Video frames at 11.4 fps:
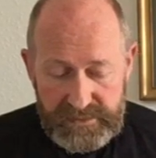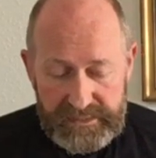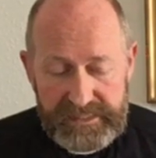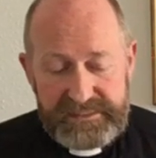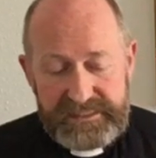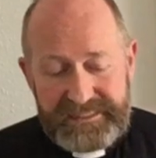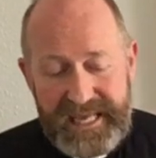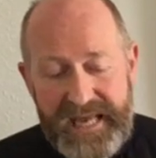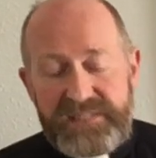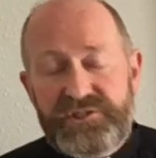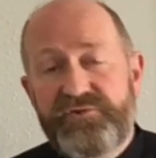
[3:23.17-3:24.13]
let us
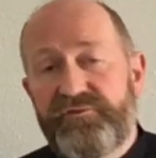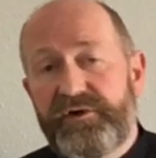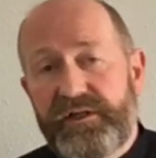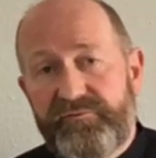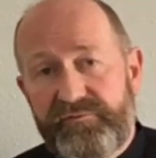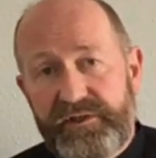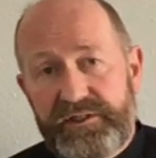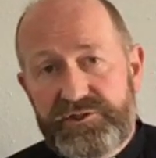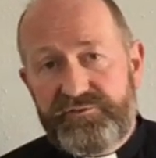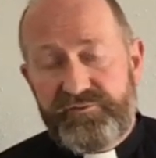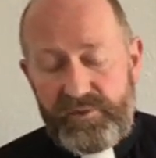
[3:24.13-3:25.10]
ask
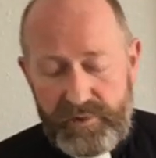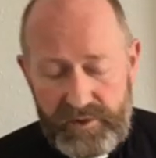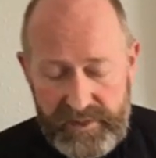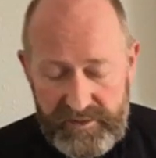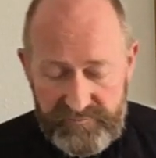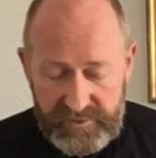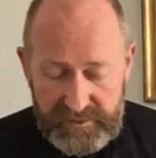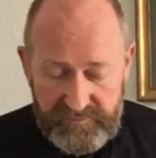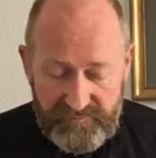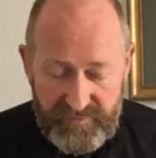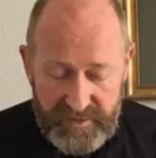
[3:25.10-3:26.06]
forgiveness from our Heavenly
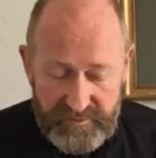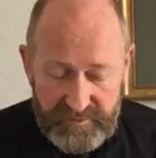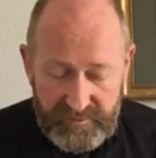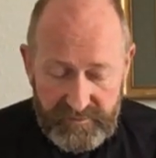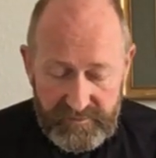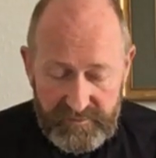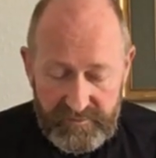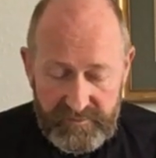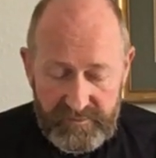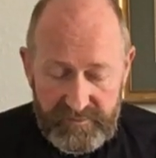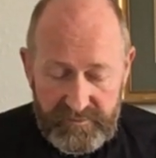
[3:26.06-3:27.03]
Father,
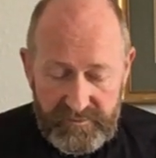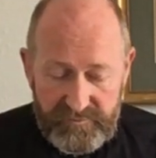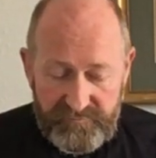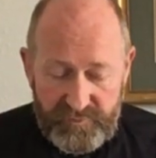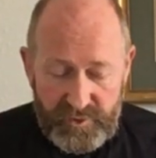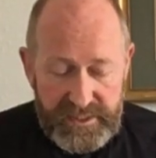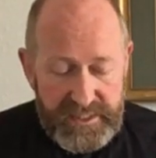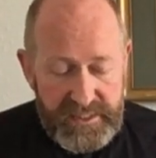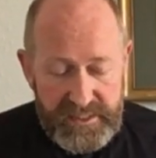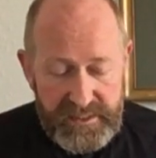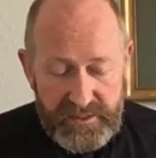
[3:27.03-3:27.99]
for
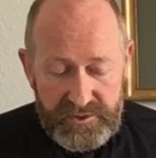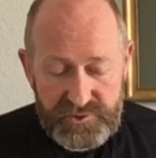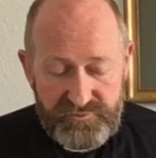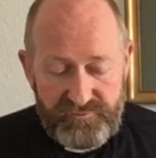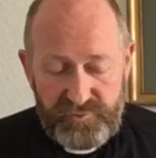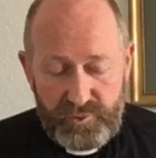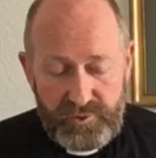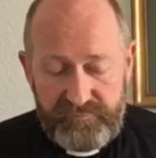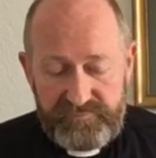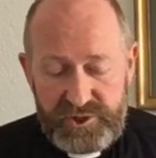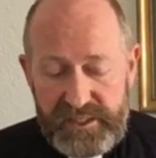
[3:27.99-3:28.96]
he is full
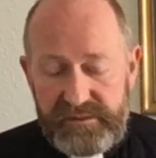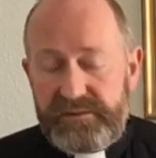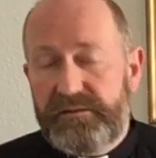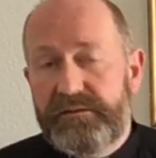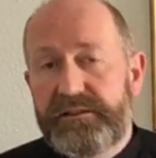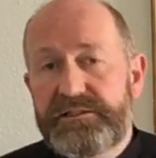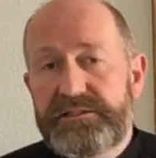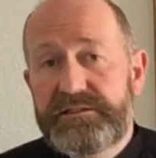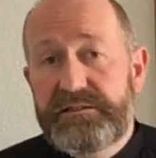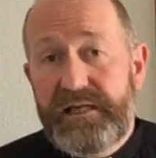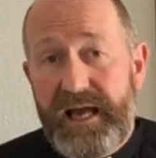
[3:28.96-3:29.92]
of
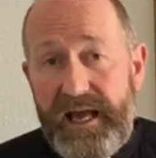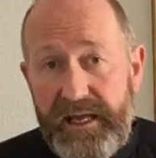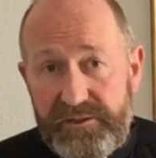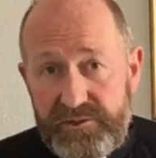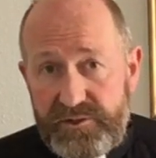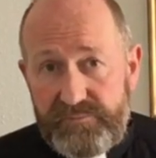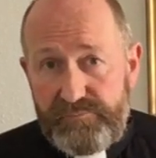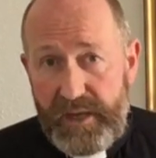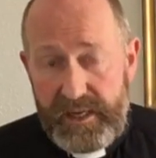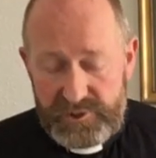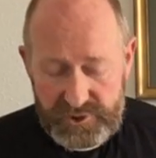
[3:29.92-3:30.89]
gentleness and
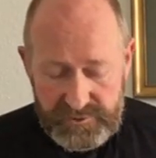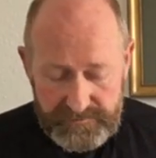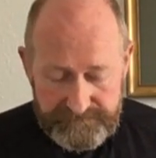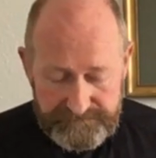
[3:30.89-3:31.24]
compassion.